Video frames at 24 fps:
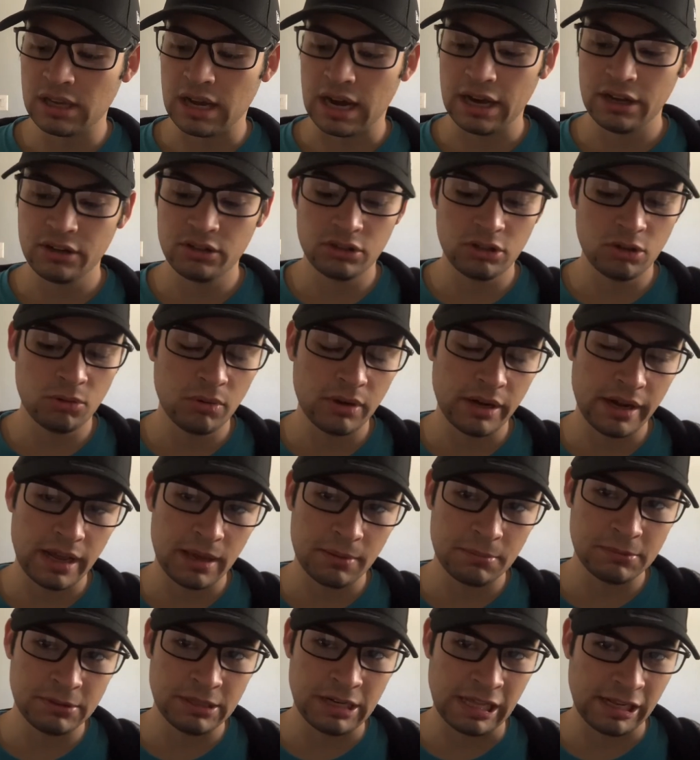I don't know what
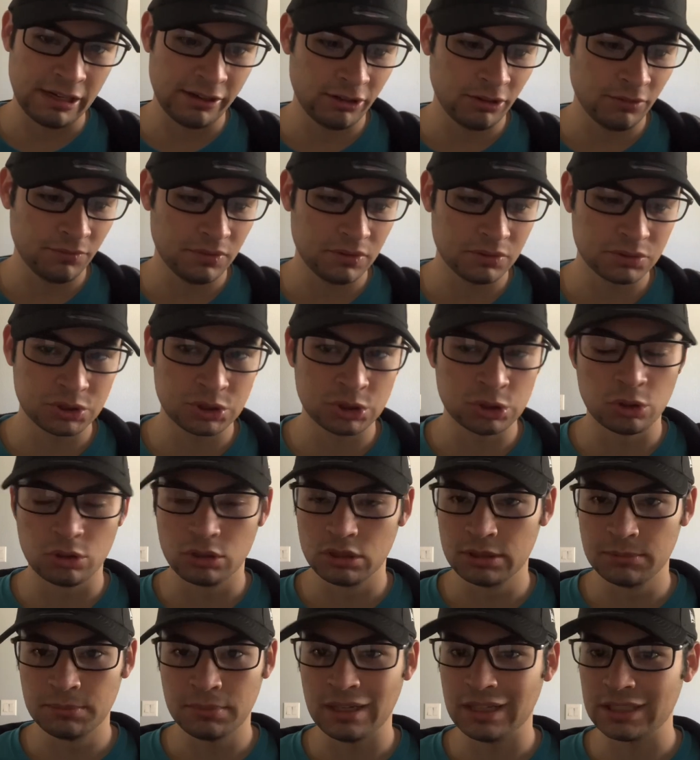happened. I don't know if I was
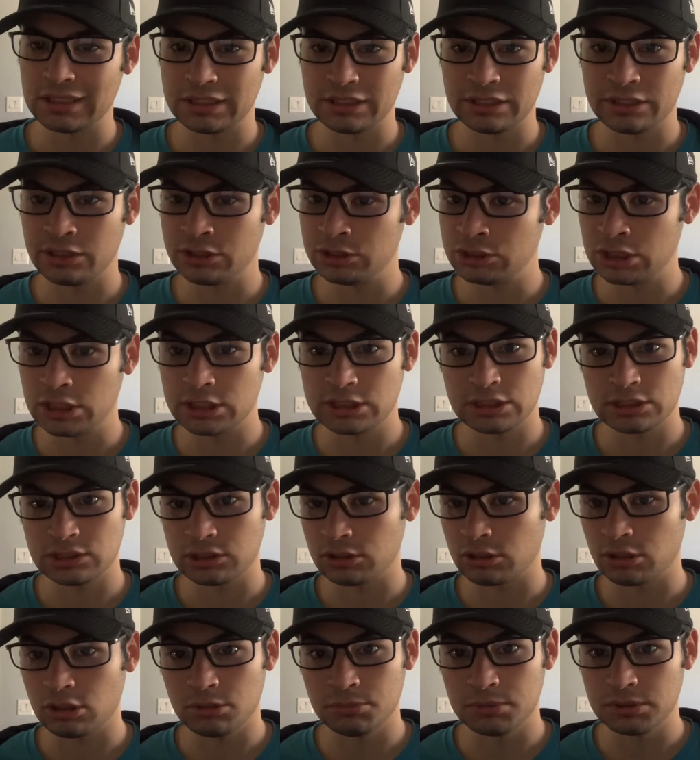trolling because of the Jason
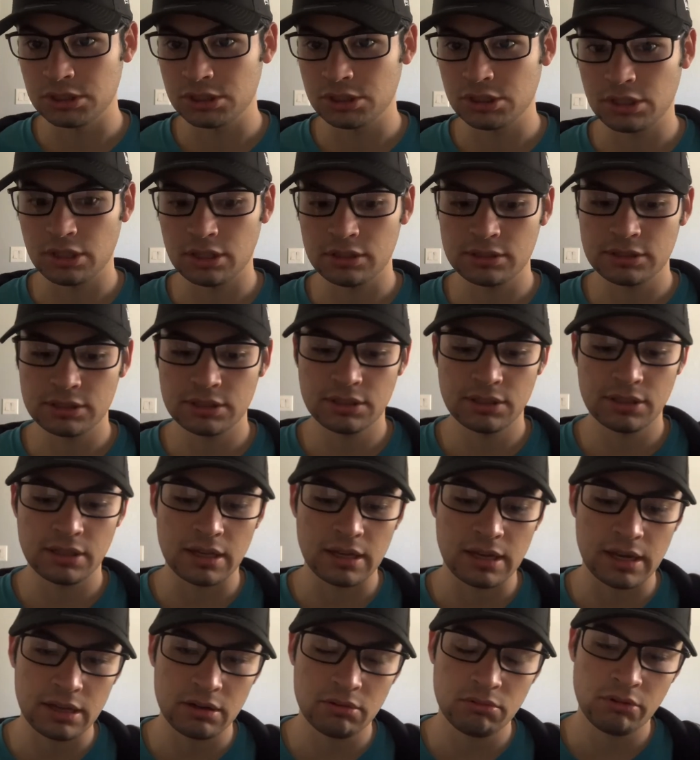Jacoby shit.
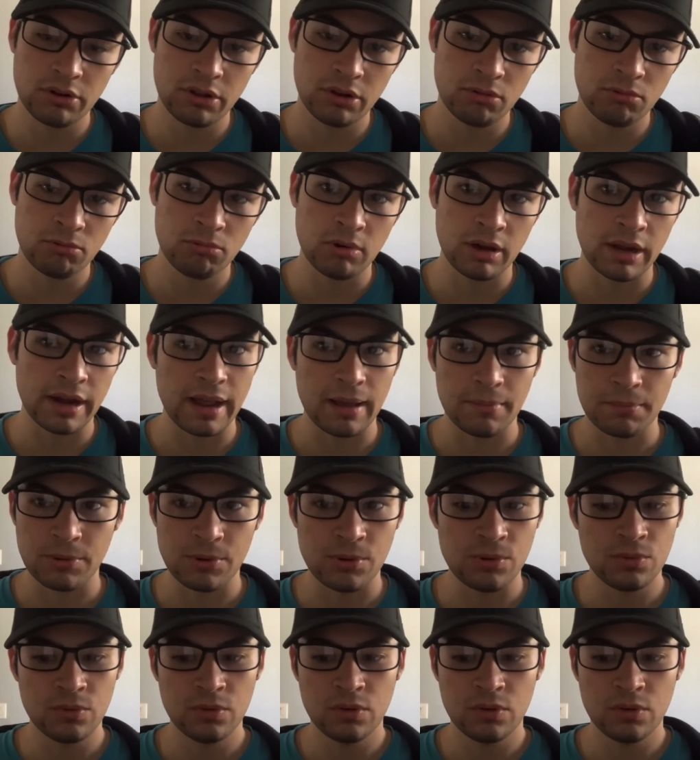I don't know what happened.